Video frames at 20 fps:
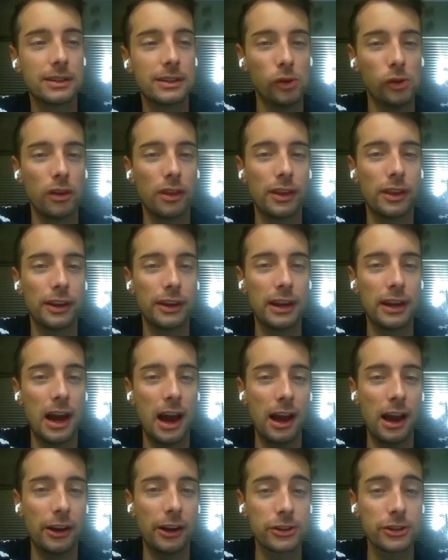So
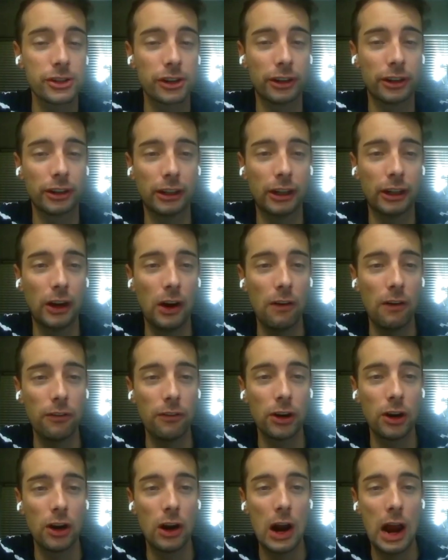the Niners are going to
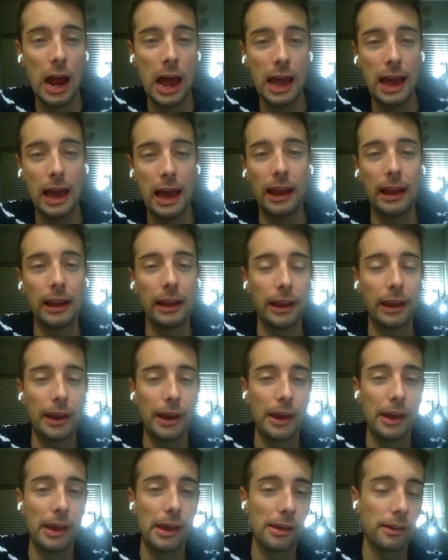cover, and
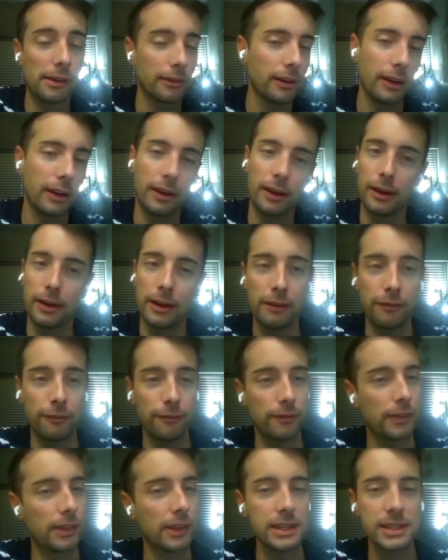if
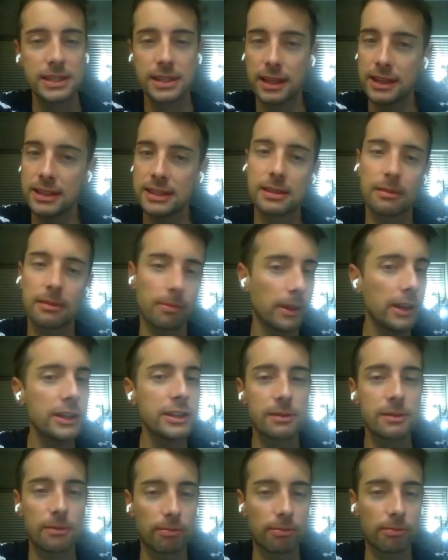this
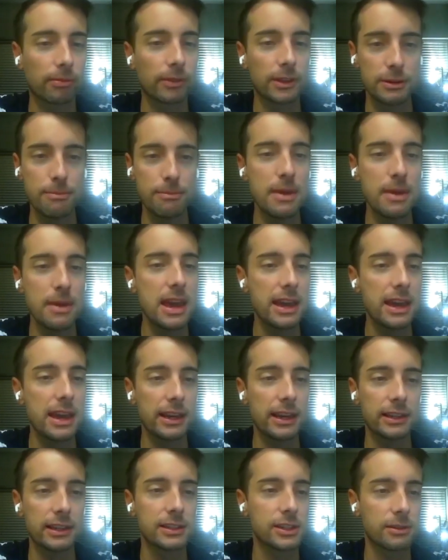to me
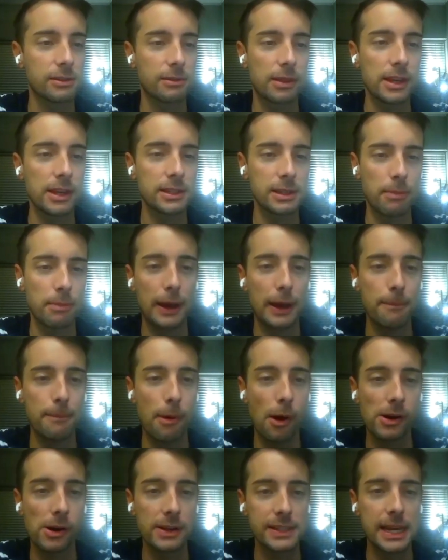might be my
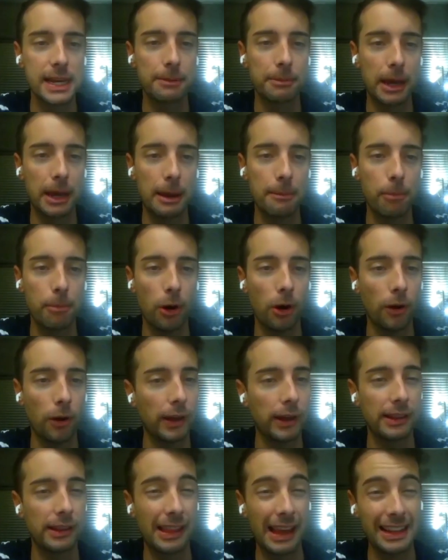same game
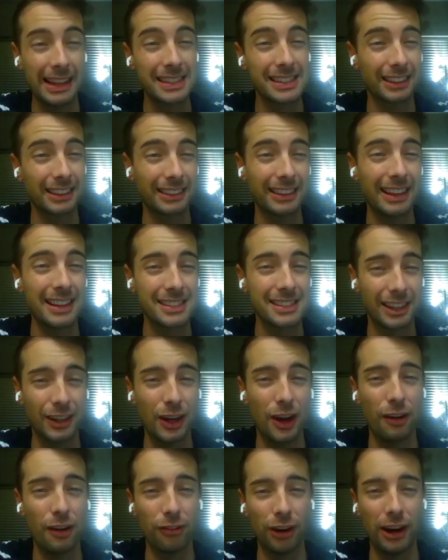parlay. That's a
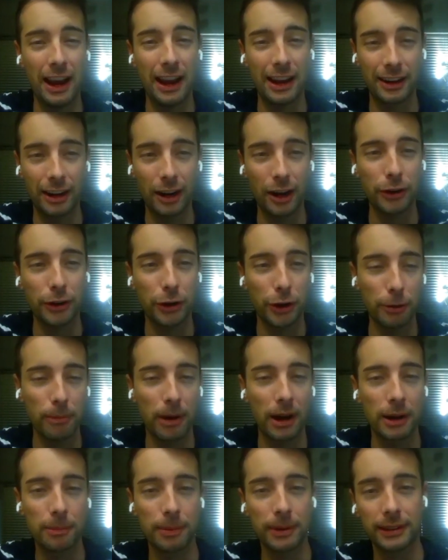cover and an under in
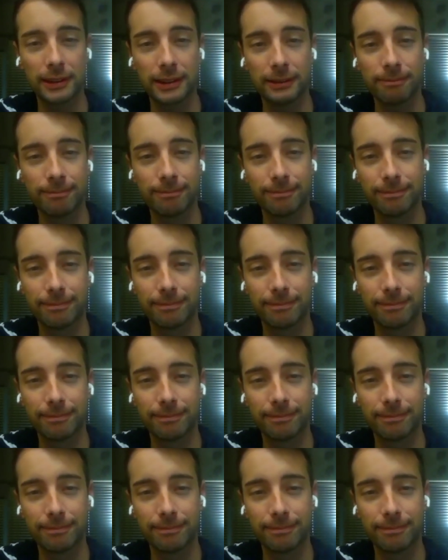my opinion.